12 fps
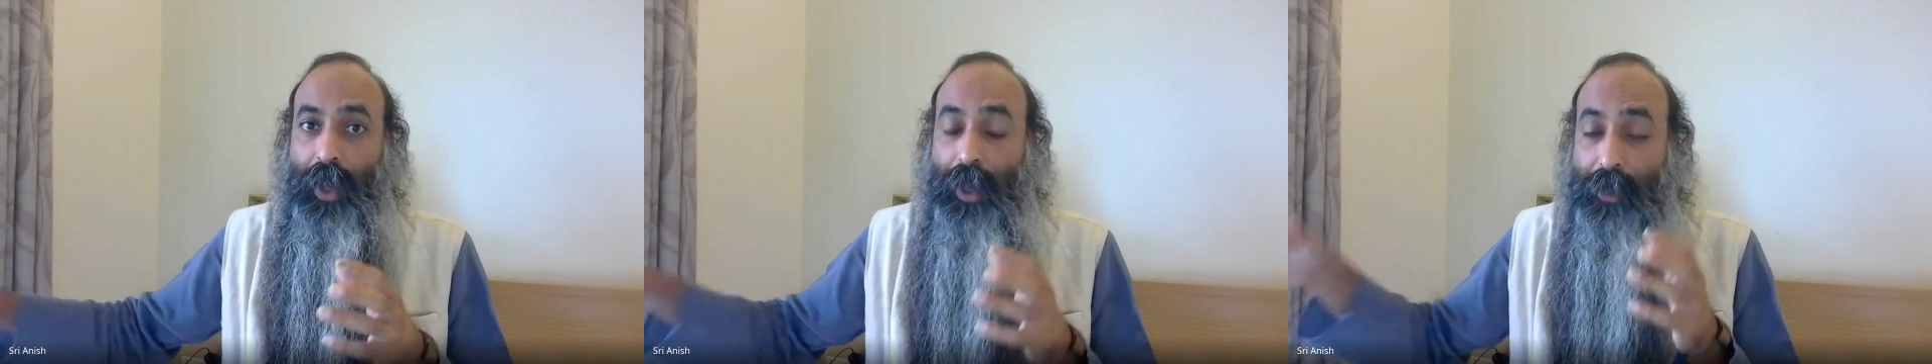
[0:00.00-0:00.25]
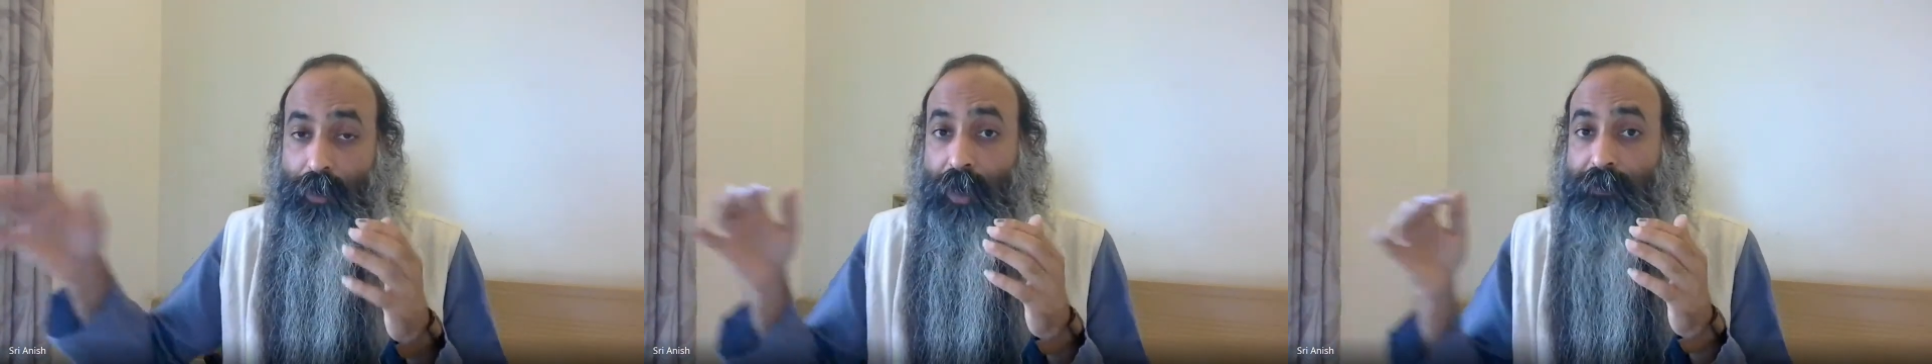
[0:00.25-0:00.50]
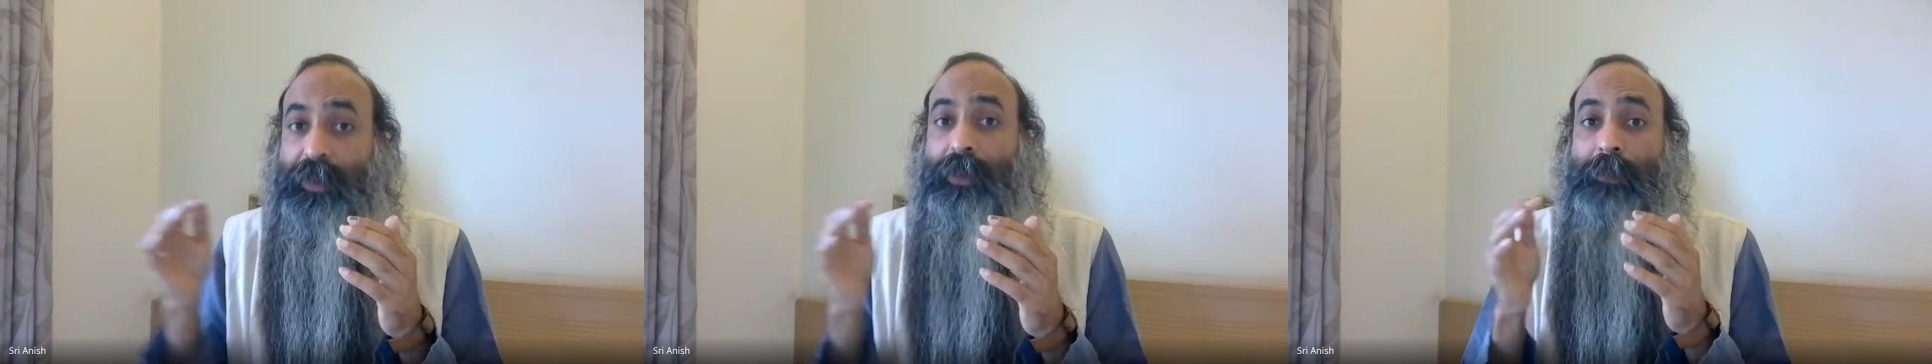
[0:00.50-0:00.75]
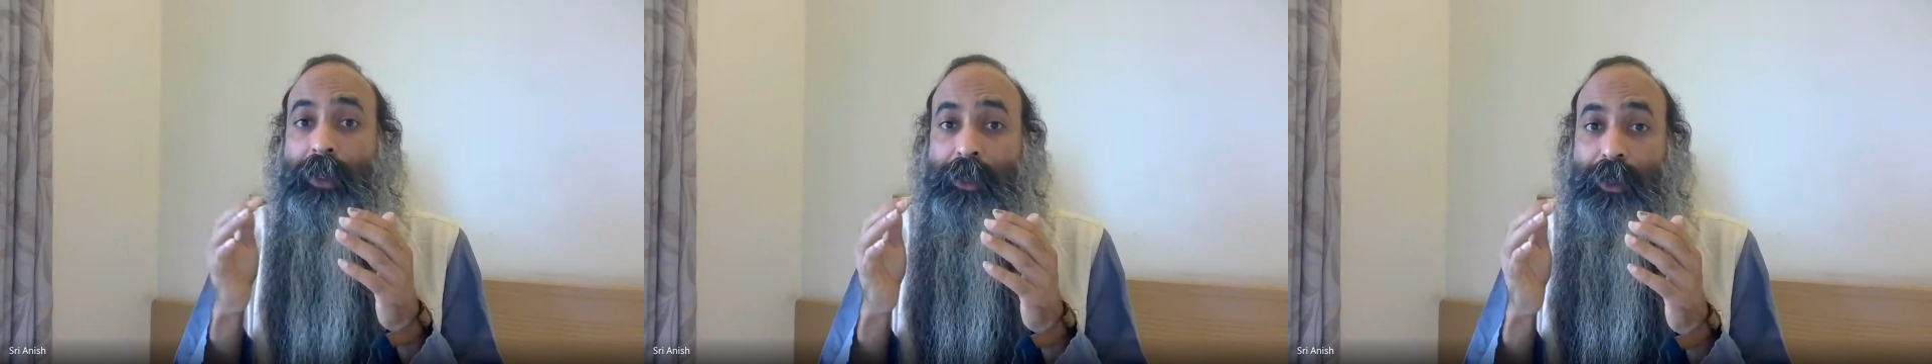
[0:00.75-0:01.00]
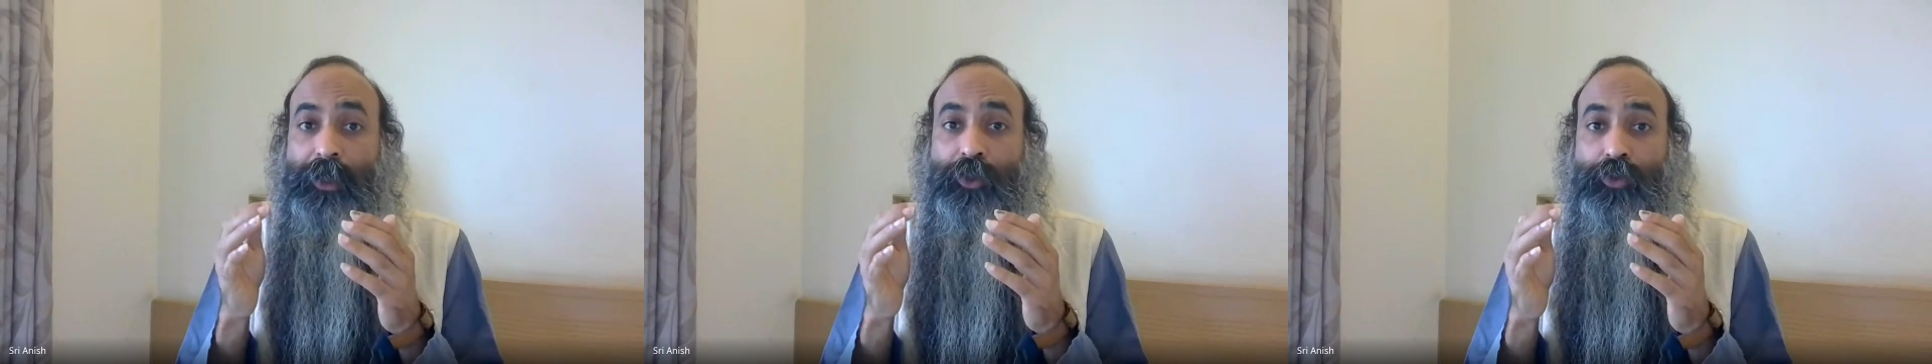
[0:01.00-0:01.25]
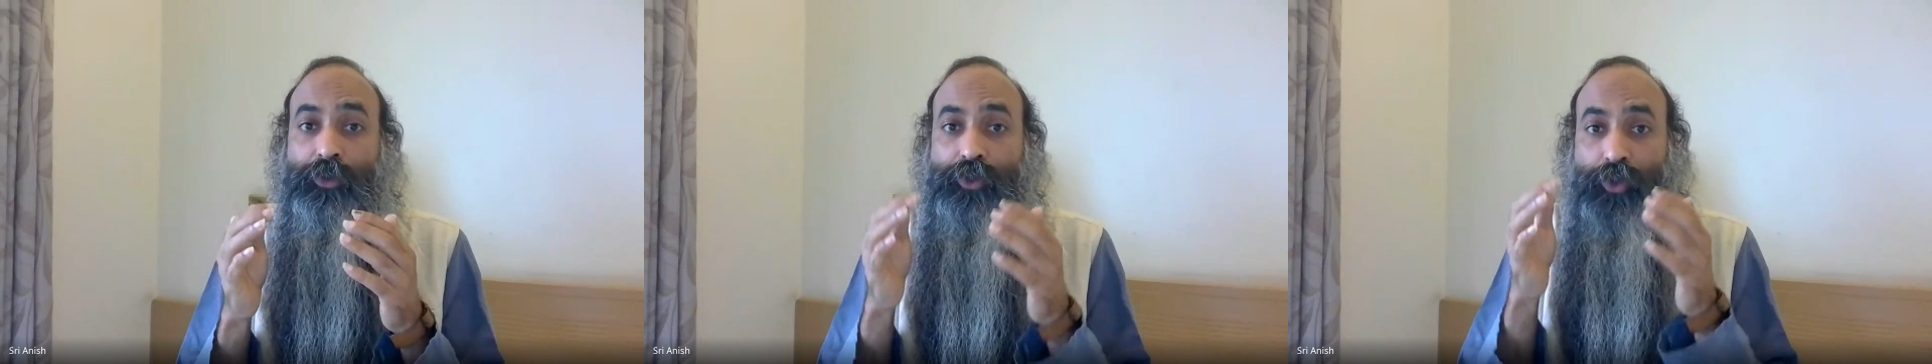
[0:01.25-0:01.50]
And you have the ability
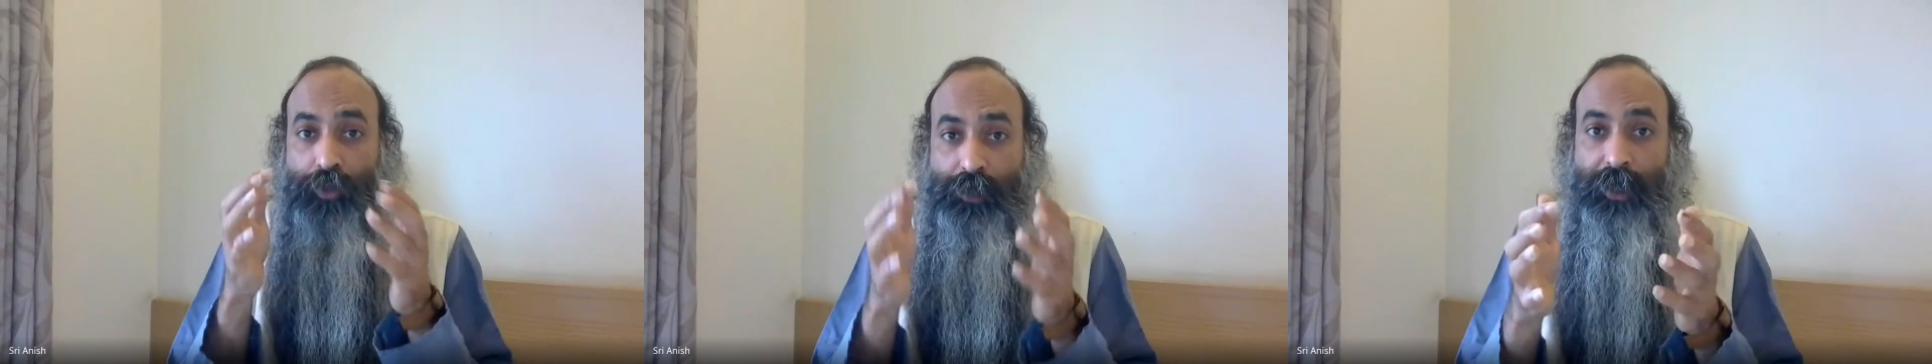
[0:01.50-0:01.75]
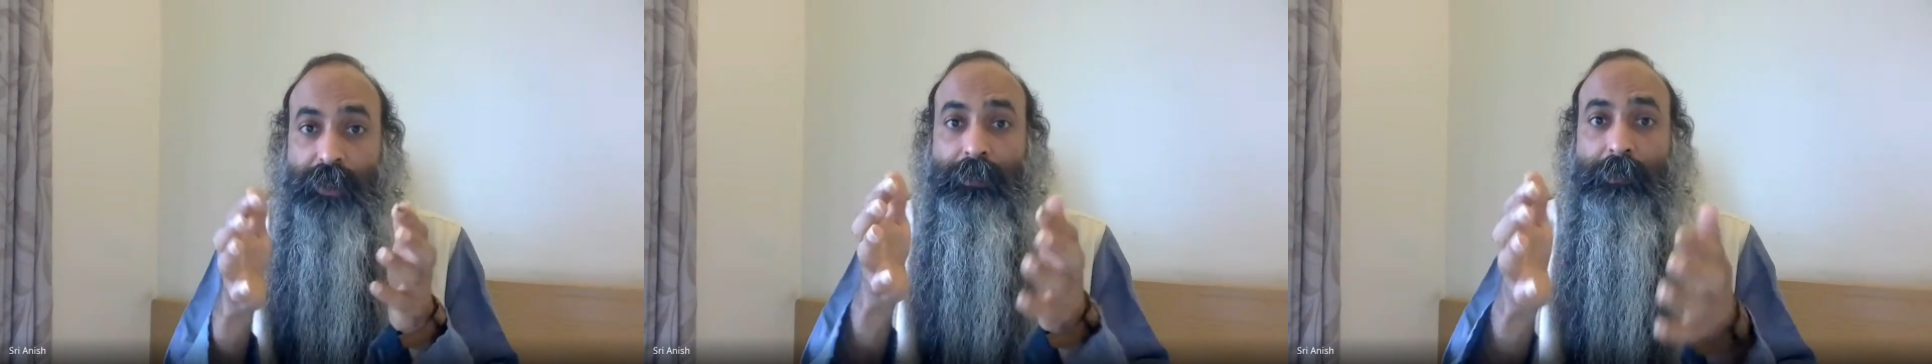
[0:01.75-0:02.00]
to totally